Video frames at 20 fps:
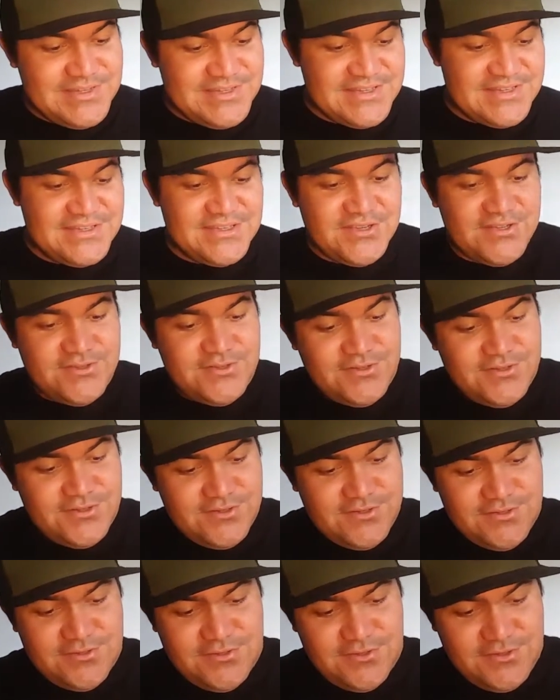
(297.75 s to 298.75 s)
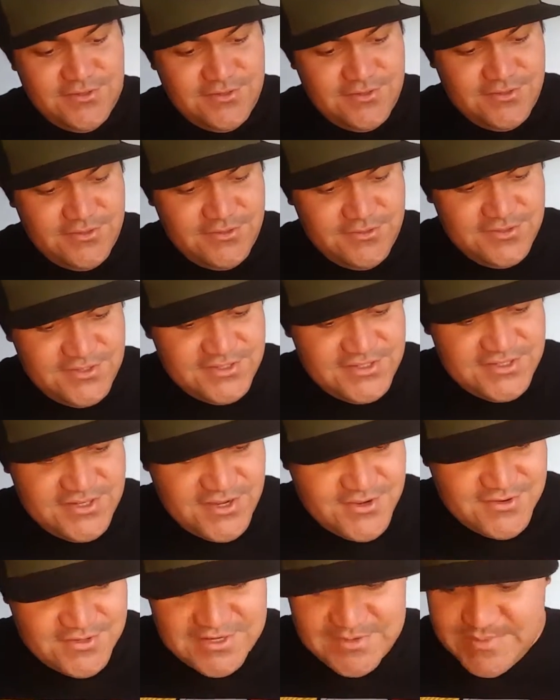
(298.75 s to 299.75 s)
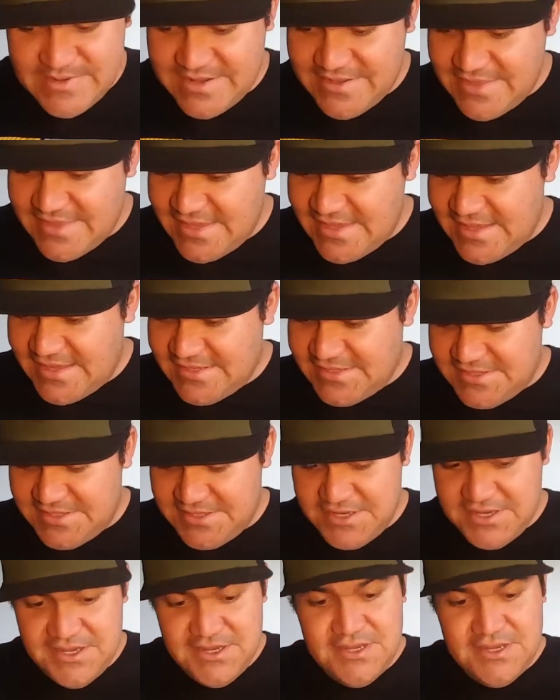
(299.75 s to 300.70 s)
so stoked about this.